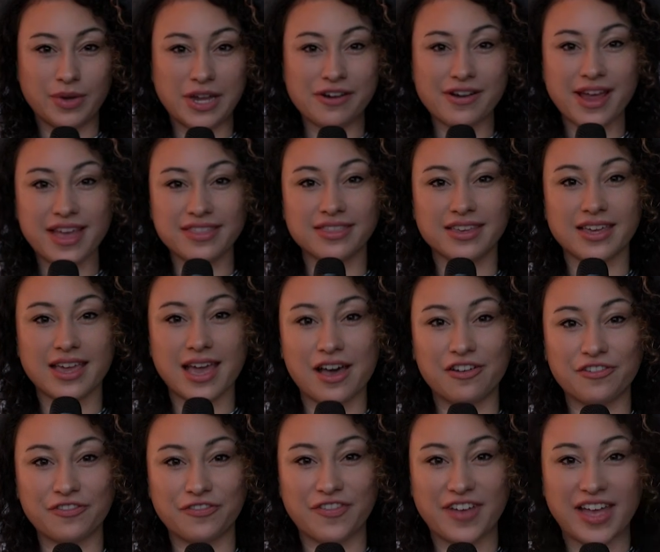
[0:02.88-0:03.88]
We are at the
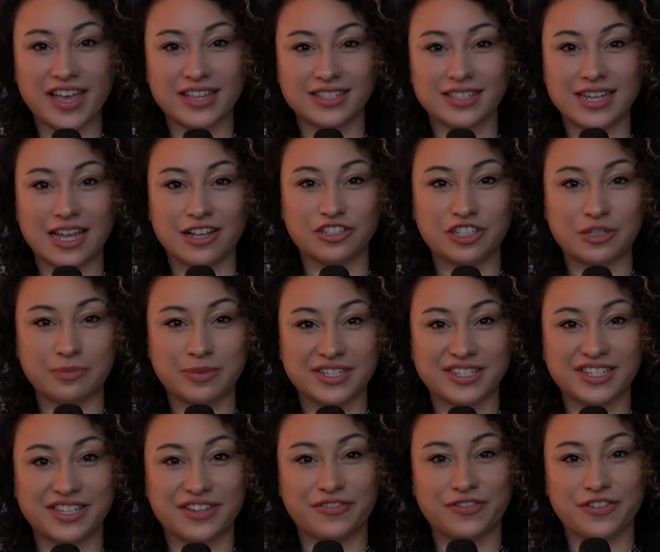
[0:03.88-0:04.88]
Outfest
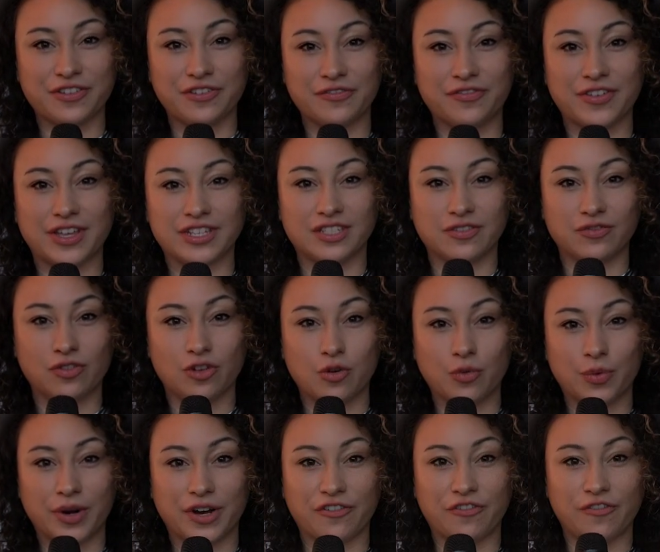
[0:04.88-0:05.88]
LGBT Film Festival,
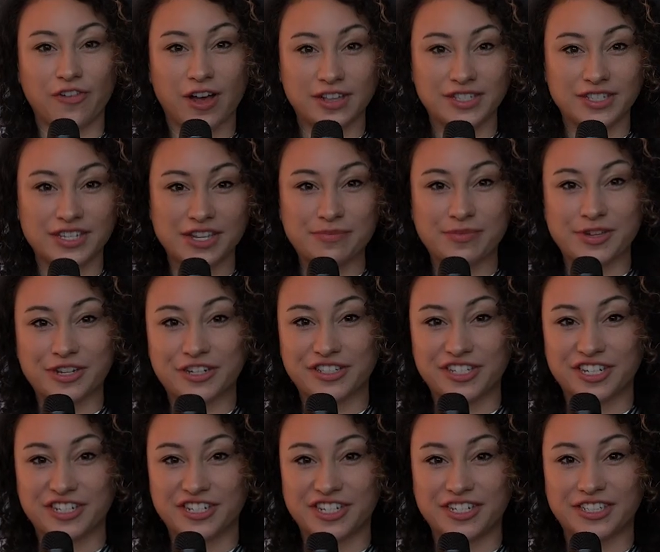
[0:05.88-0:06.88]
where Fawzia
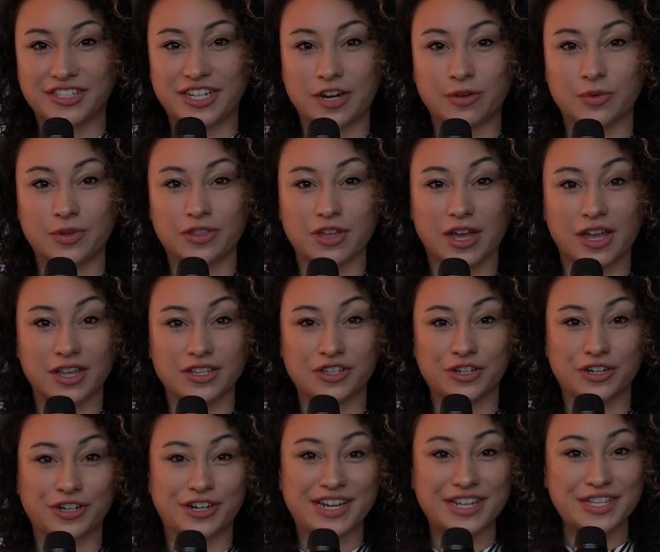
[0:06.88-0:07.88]
Mirza just shared with us
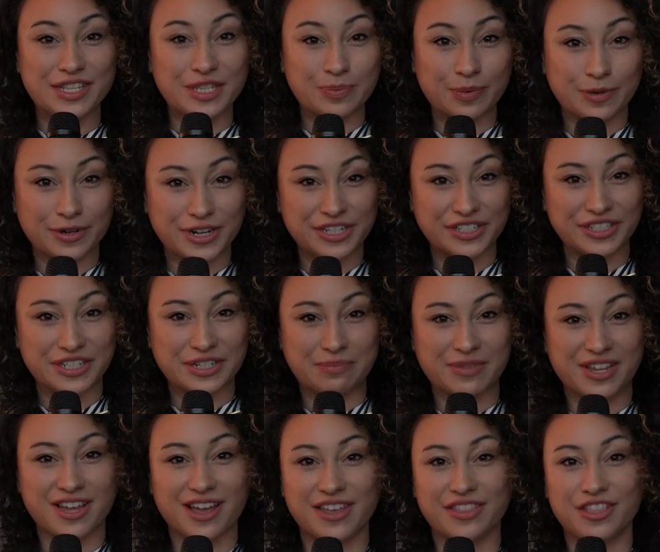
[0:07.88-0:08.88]
her inspiration
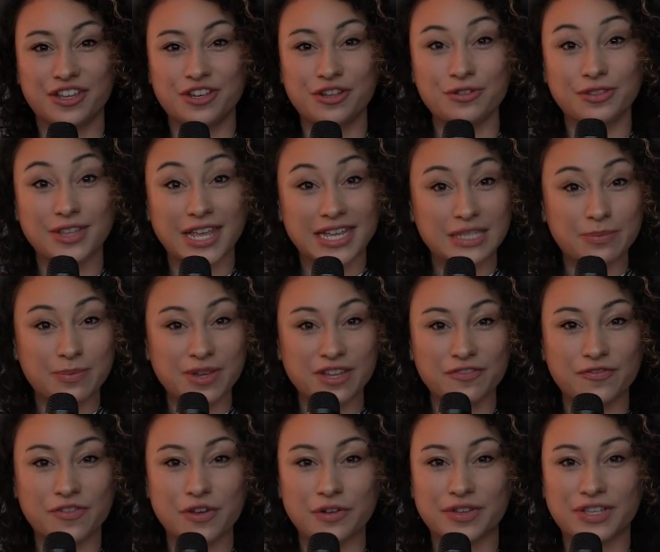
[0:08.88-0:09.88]
behind the new
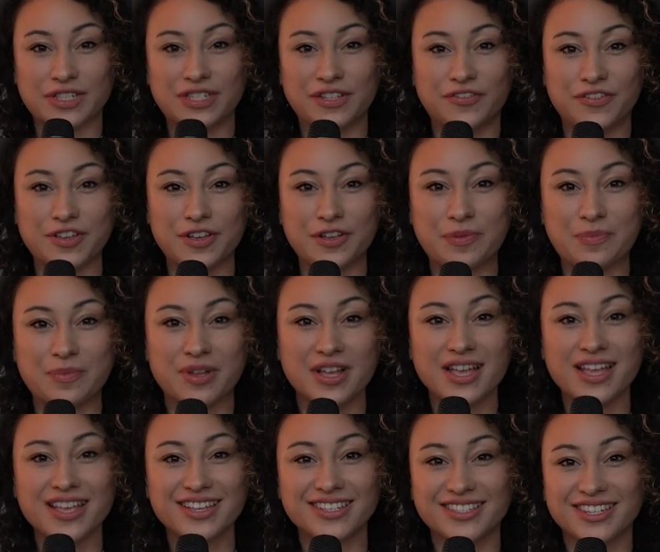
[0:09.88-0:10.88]
lesbian-focused film,
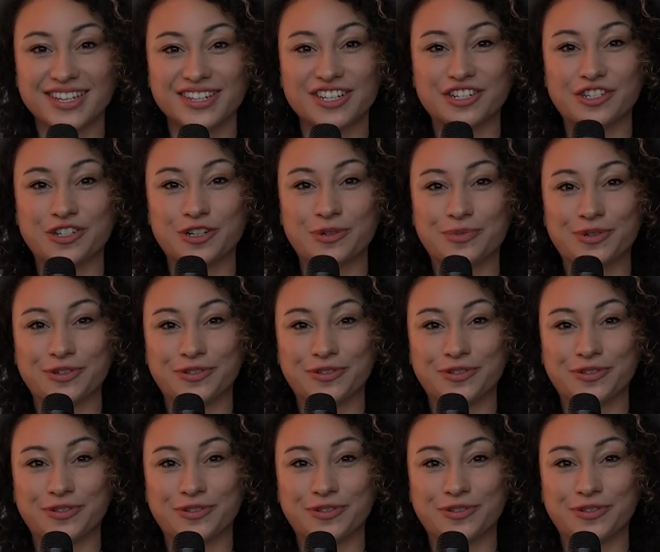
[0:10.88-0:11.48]
Signature